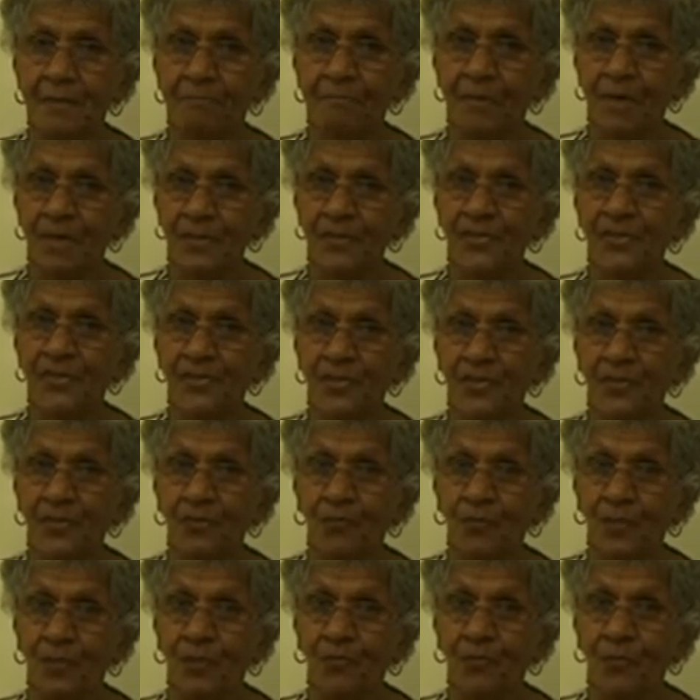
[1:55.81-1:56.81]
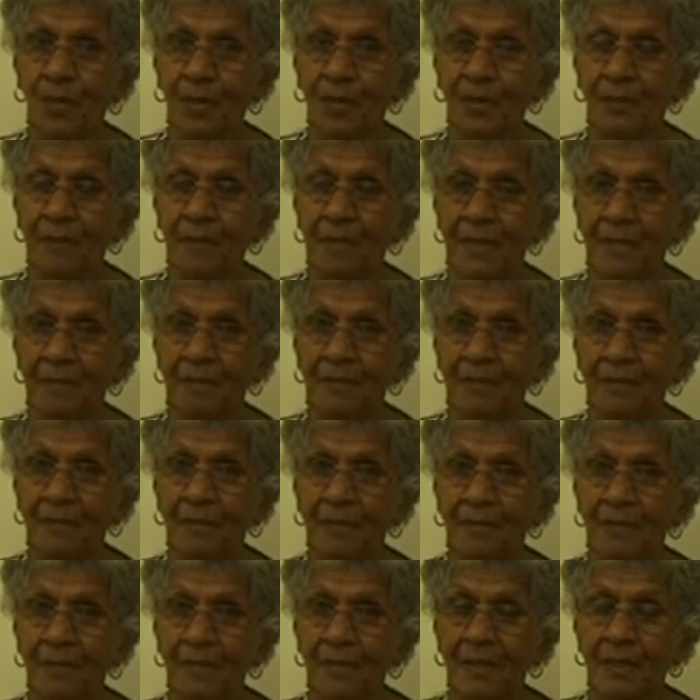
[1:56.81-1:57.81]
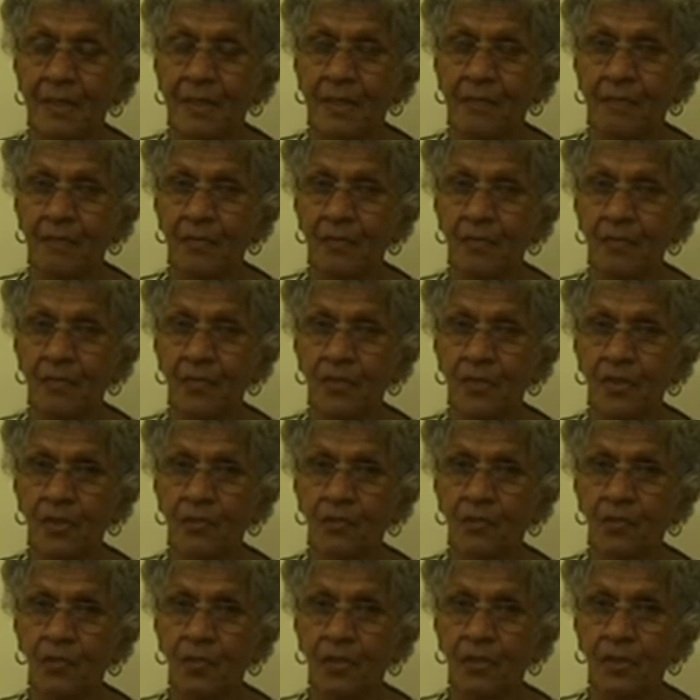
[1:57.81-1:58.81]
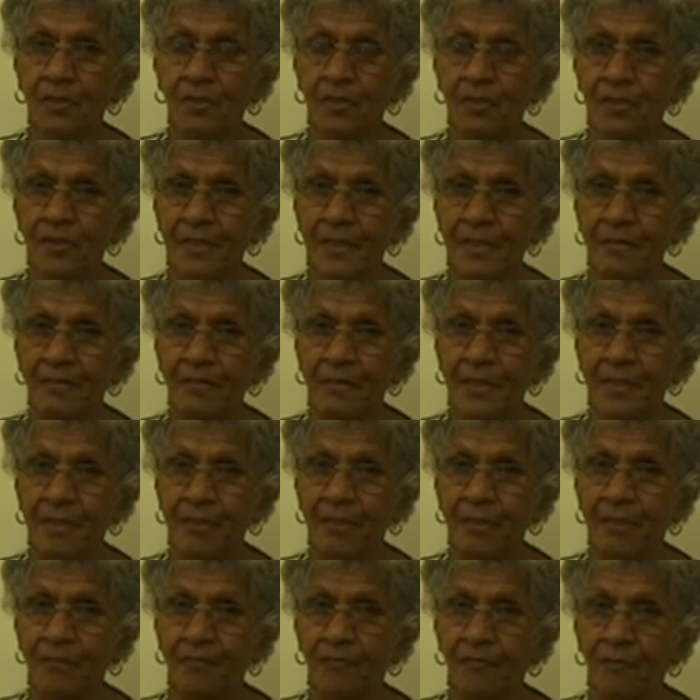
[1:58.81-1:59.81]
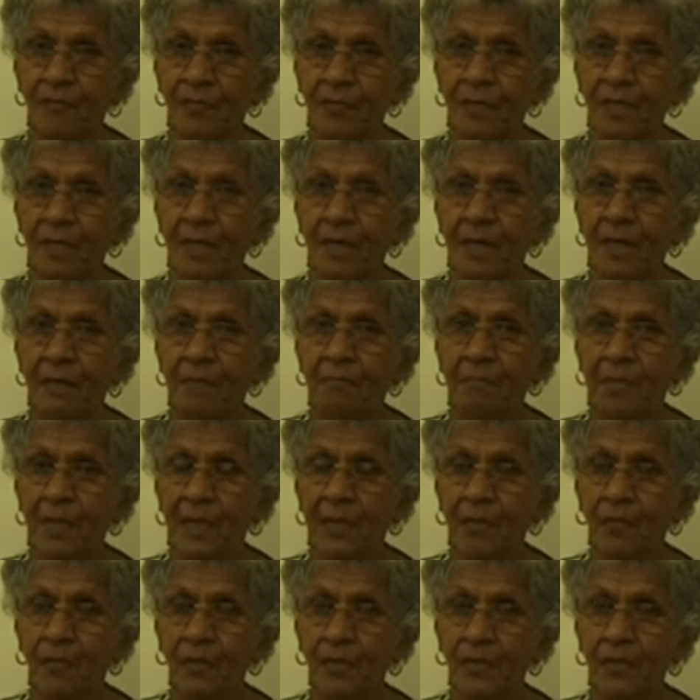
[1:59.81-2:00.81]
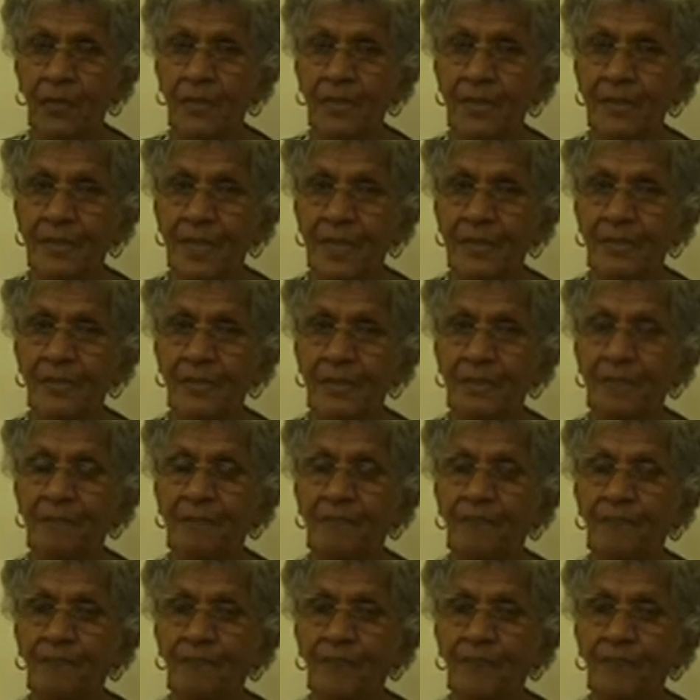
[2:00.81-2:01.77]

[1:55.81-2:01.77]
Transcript: My sister was one of the people because she worked as a secretary for a black organisation.